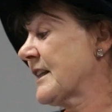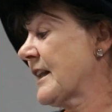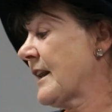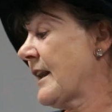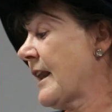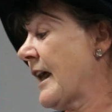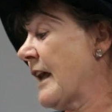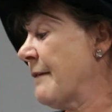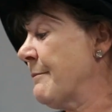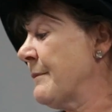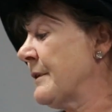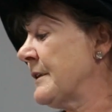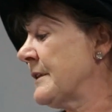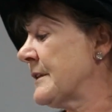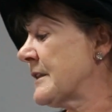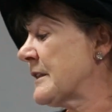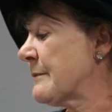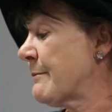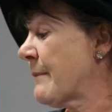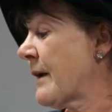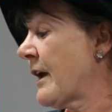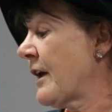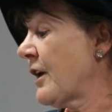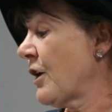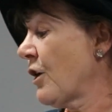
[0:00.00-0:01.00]
claimants
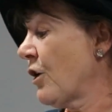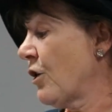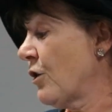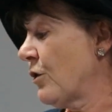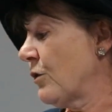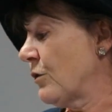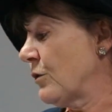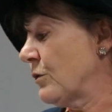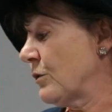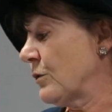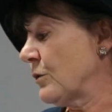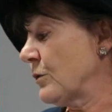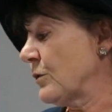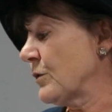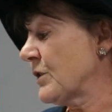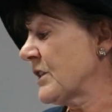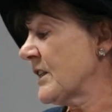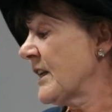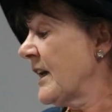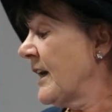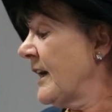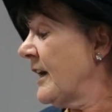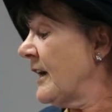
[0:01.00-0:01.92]
may hold